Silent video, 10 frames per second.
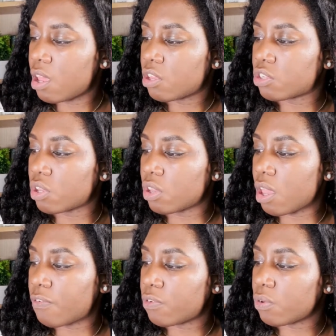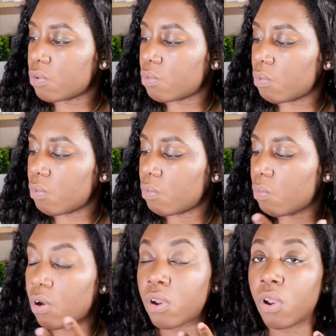So if you
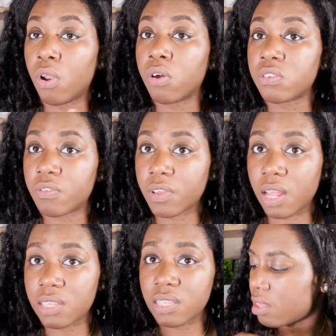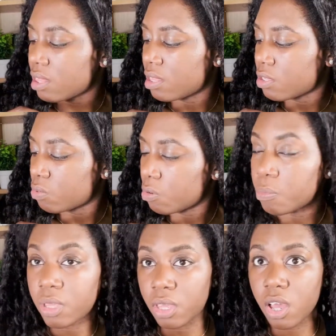want lots of colours, then this would
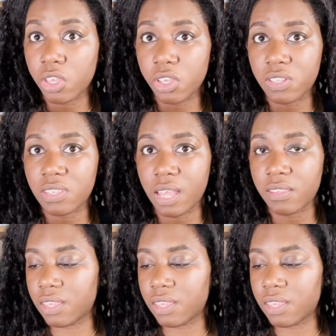be a good set to